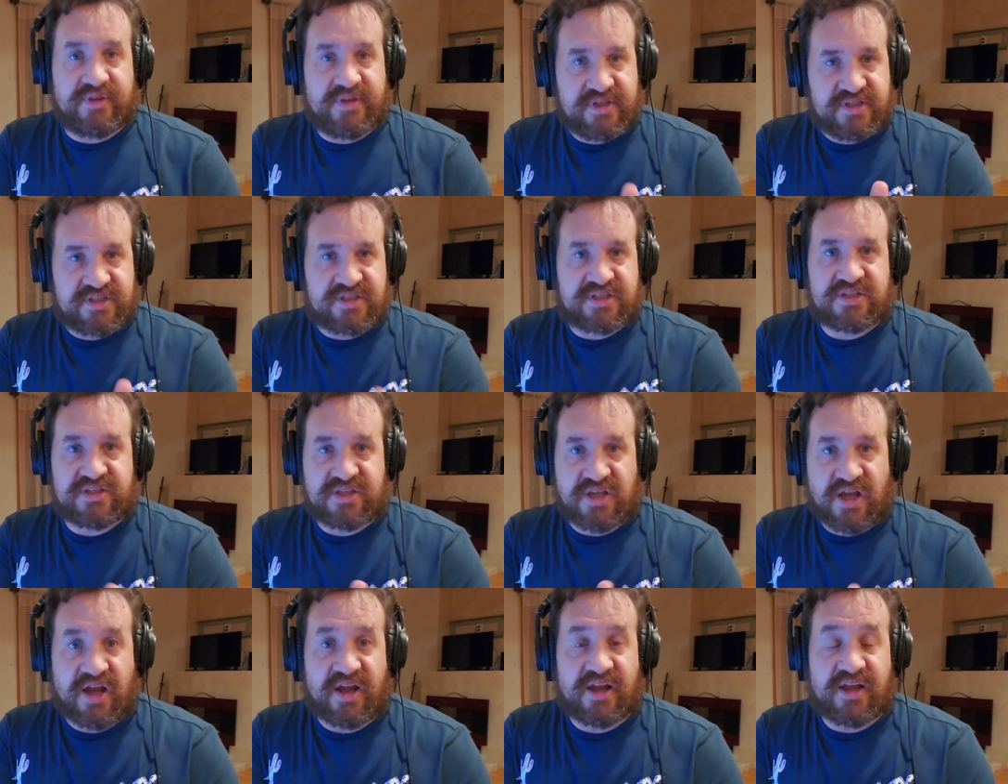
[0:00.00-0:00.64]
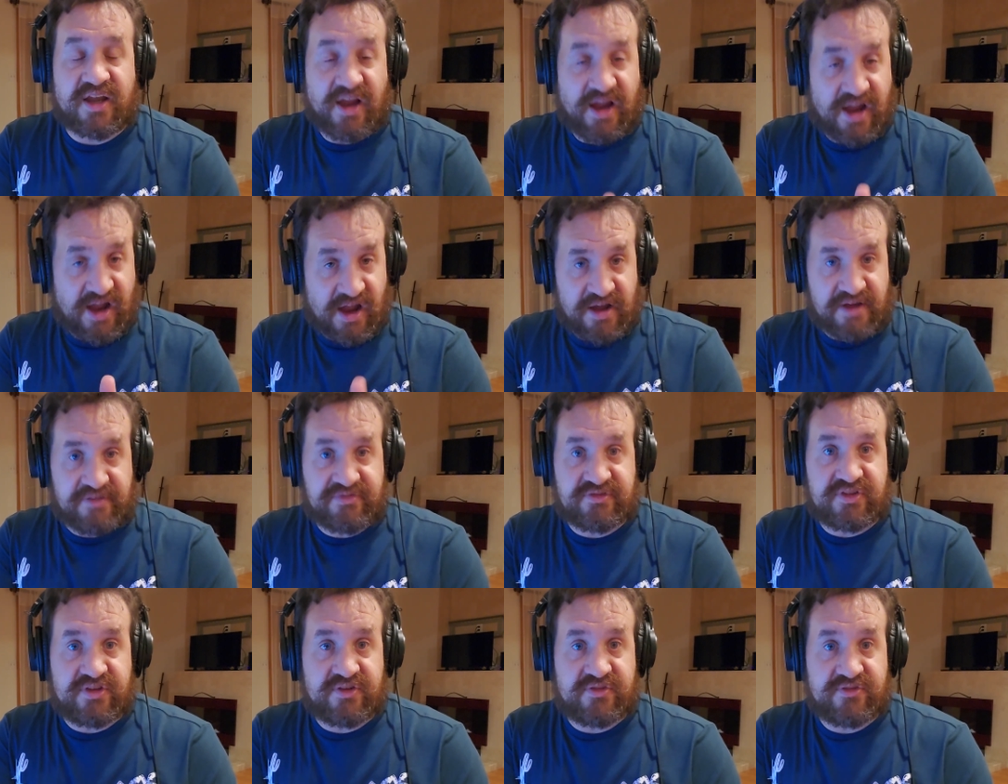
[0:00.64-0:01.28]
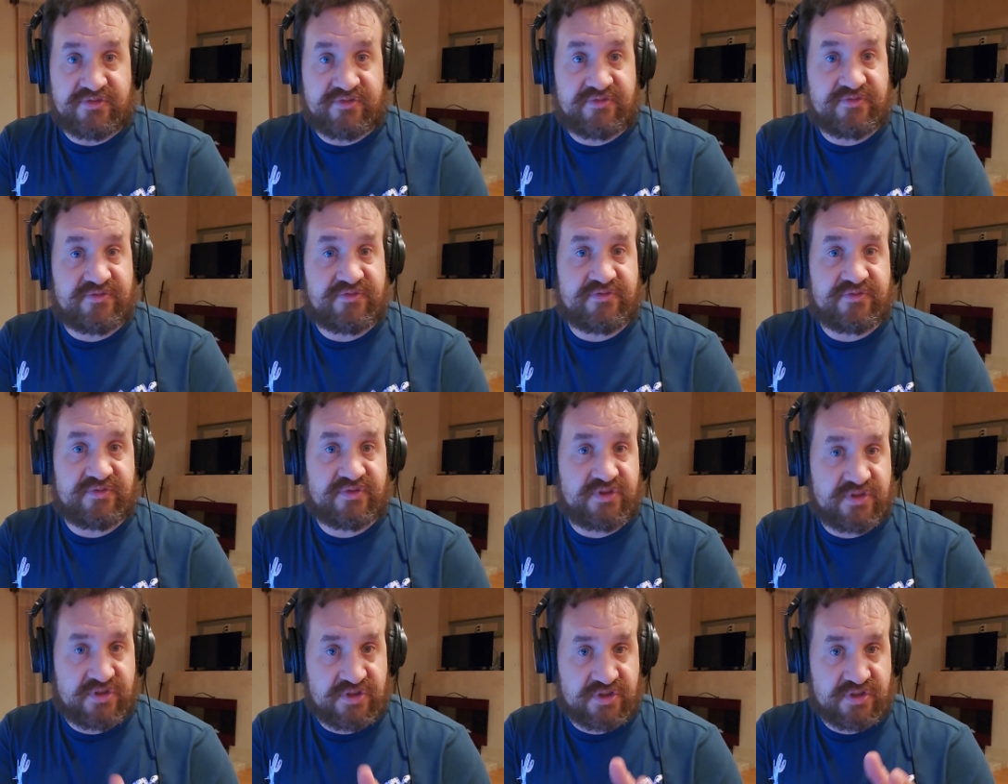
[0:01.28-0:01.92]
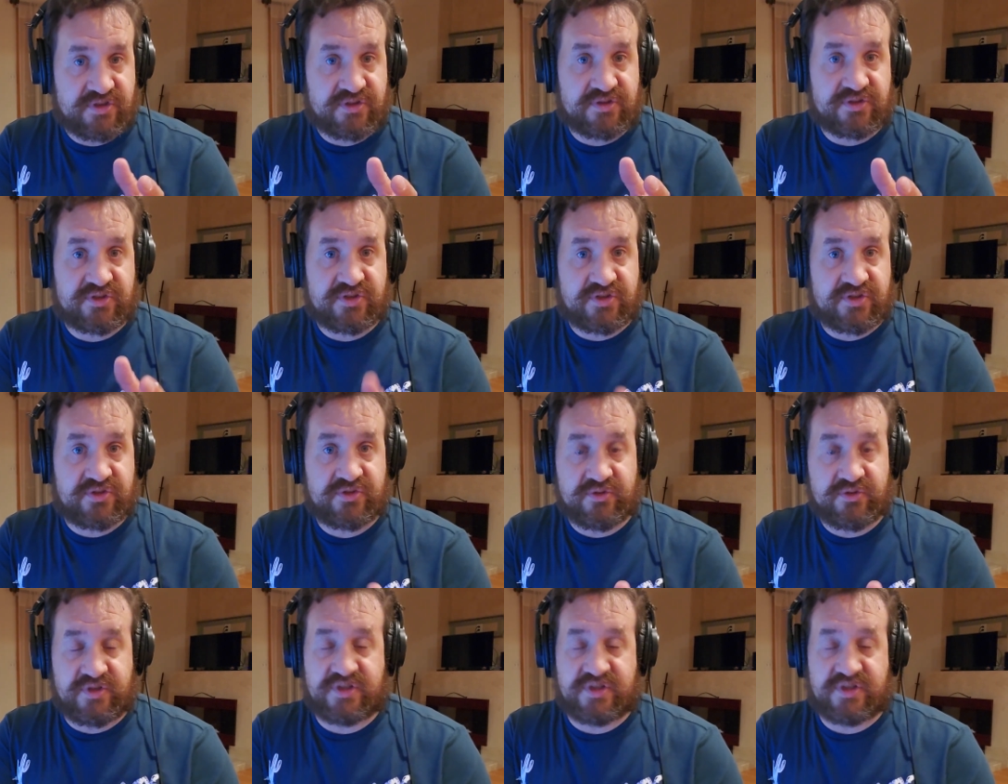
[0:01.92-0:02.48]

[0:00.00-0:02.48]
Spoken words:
This is, I have to do